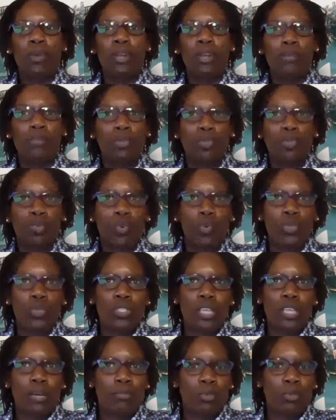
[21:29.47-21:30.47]
We're able to
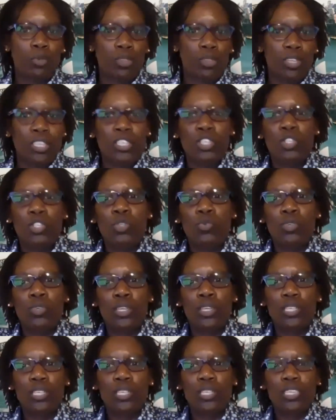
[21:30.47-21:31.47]
host up to 30
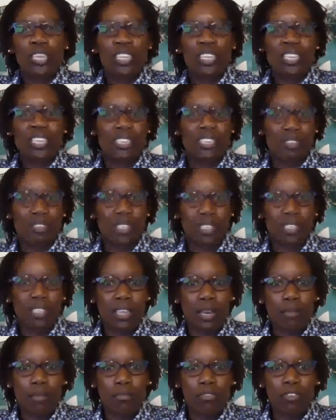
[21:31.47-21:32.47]
students at any given
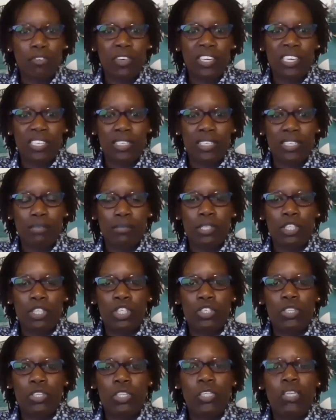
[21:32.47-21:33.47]
time for an
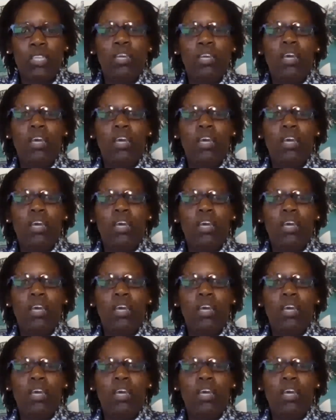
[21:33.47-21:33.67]
examination.